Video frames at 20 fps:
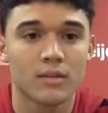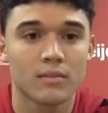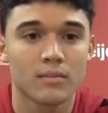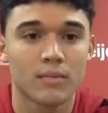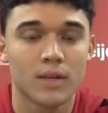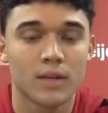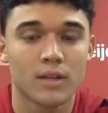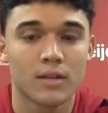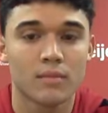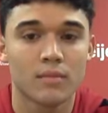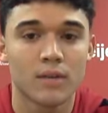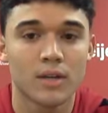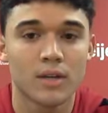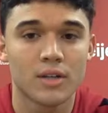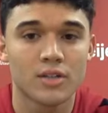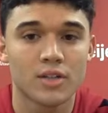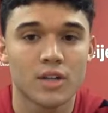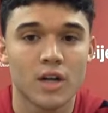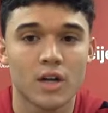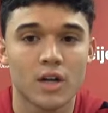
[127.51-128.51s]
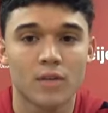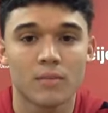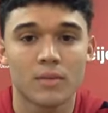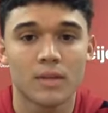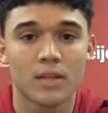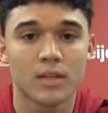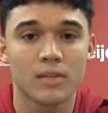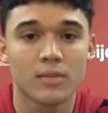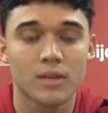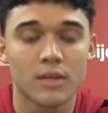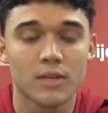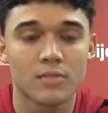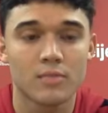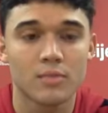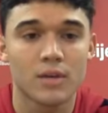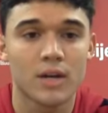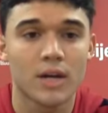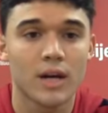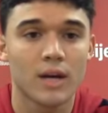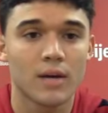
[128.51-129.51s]
make the best shot or make the best
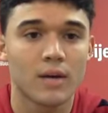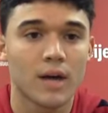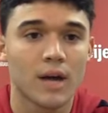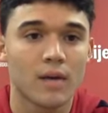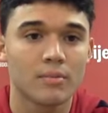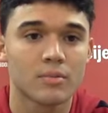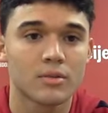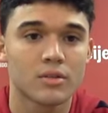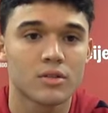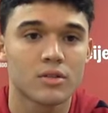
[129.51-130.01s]
play happen.